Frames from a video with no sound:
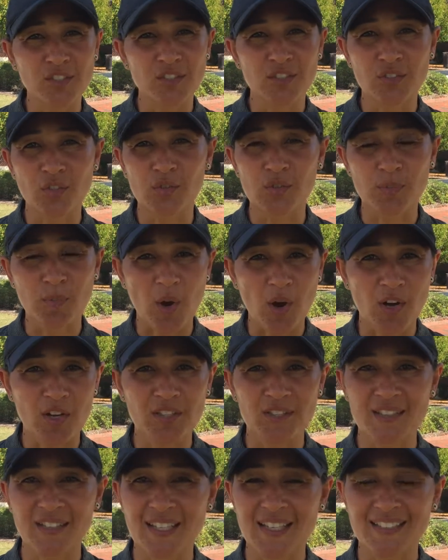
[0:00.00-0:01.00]
She's so
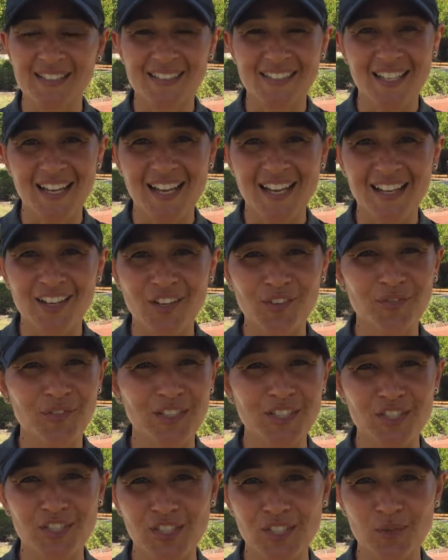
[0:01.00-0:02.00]
smart and uh, her
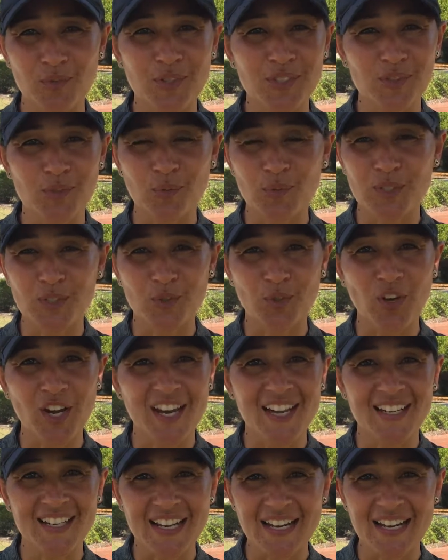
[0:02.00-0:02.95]
finishing was, was great.